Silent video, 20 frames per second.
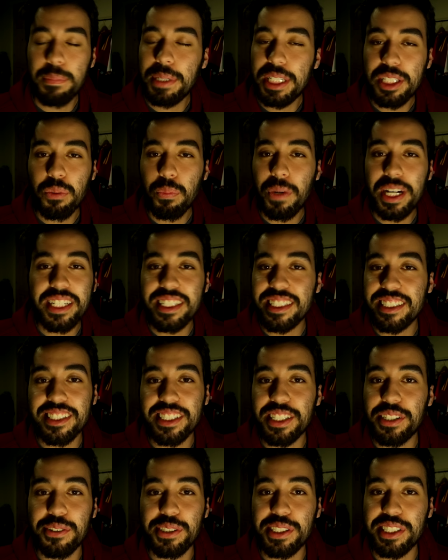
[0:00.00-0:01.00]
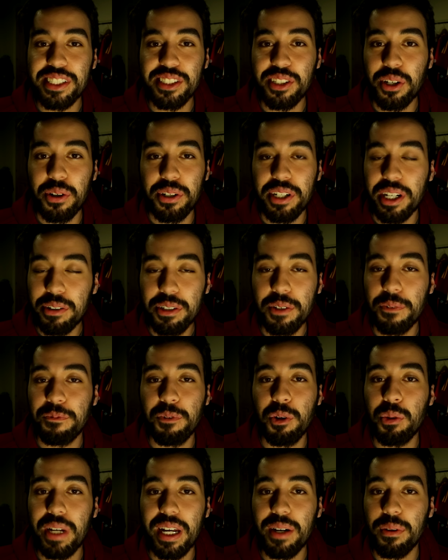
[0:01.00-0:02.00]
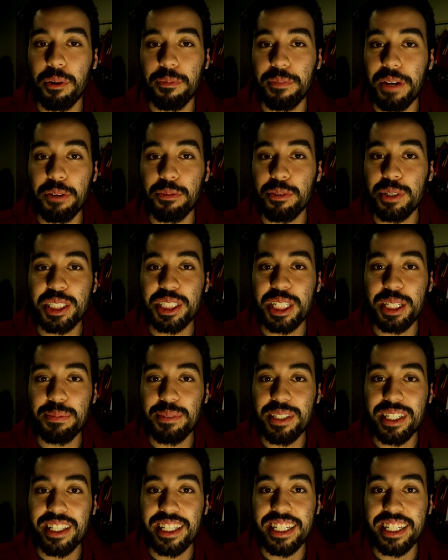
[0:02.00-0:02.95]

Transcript: I mean, the way this series is going, I'm going to fall out with every team in the